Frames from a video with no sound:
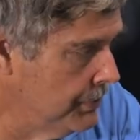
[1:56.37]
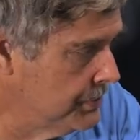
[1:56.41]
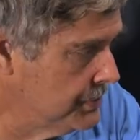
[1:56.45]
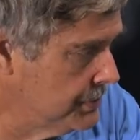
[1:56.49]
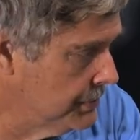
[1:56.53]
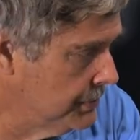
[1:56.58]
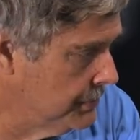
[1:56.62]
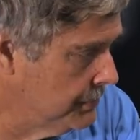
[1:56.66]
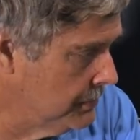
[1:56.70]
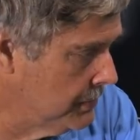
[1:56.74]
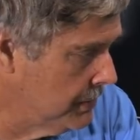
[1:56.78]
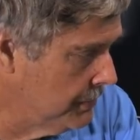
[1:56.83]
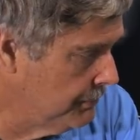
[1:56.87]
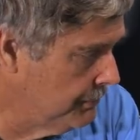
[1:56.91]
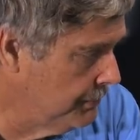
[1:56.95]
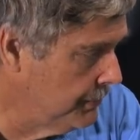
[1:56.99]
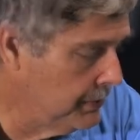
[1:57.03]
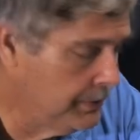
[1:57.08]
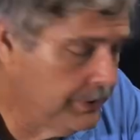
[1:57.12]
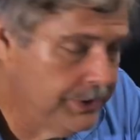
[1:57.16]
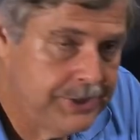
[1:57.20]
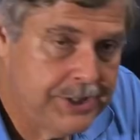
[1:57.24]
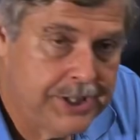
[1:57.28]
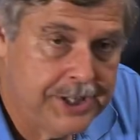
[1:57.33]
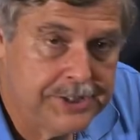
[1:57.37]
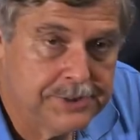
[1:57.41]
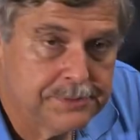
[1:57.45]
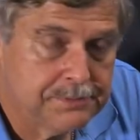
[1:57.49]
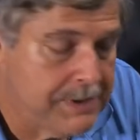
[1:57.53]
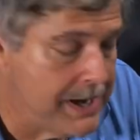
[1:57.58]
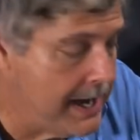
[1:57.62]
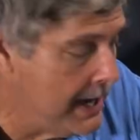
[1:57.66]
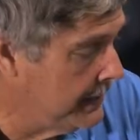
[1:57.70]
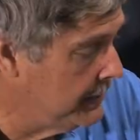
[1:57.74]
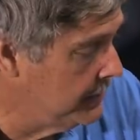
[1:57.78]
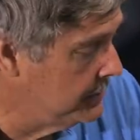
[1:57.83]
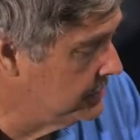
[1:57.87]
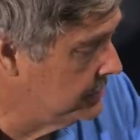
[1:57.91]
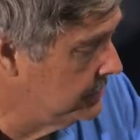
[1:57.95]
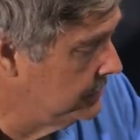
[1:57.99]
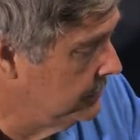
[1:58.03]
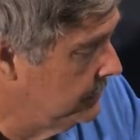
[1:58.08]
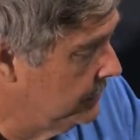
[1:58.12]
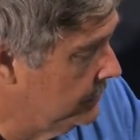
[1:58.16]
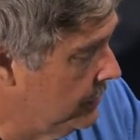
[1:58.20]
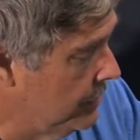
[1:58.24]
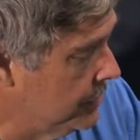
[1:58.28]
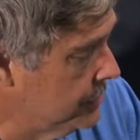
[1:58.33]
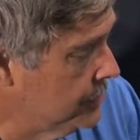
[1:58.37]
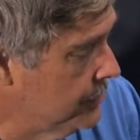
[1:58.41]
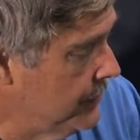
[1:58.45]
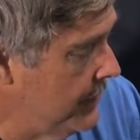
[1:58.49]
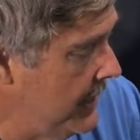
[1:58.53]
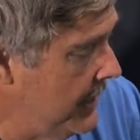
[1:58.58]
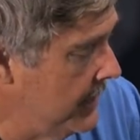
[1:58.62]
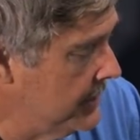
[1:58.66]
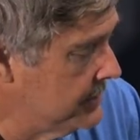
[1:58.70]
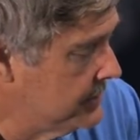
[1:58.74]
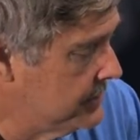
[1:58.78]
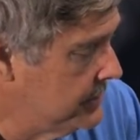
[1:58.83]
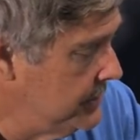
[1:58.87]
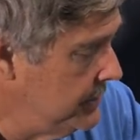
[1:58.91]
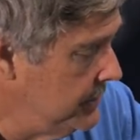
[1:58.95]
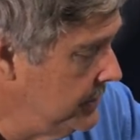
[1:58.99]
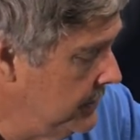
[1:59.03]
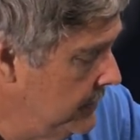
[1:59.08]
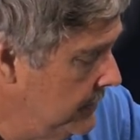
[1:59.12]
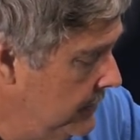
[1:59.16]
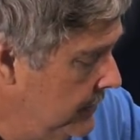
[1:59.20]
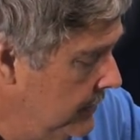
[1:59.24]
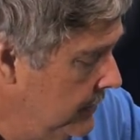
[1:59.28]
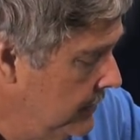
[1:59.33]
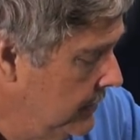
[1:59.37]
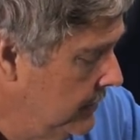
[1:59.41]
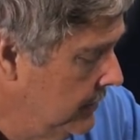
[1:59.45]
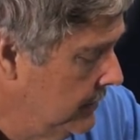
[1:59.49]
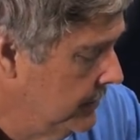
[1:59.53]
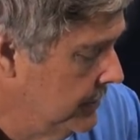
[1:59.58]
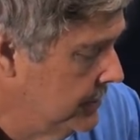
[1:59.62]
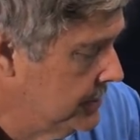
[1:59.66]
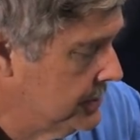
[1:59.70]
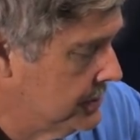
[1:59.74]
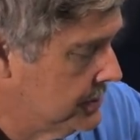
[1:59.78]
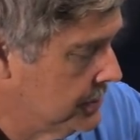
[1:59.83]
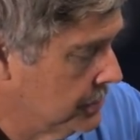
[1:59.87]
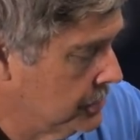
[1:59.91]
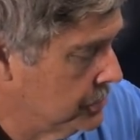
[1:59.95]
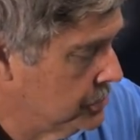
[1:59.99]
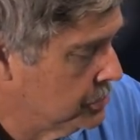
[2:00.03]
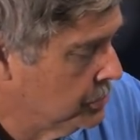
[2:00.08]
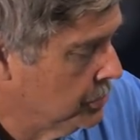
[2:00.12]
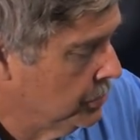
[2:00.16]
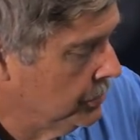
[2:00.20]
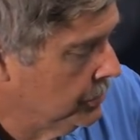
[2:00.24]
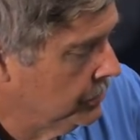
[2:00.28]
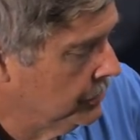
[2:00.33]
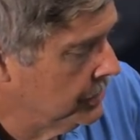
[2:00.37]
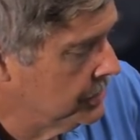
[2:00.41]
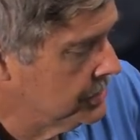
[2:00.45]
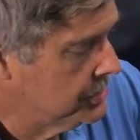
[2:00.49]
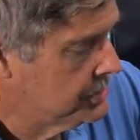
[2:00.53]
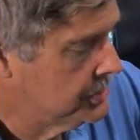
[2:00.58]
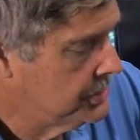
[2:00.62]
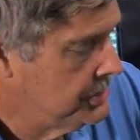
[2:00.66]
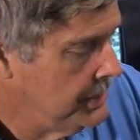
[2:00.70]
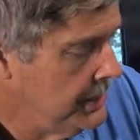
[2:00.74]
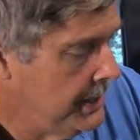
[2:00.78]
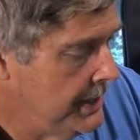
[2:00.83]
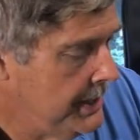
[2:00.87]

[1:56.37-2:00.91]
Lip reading: it's a fairly nice package. It also has this is the controller. This is the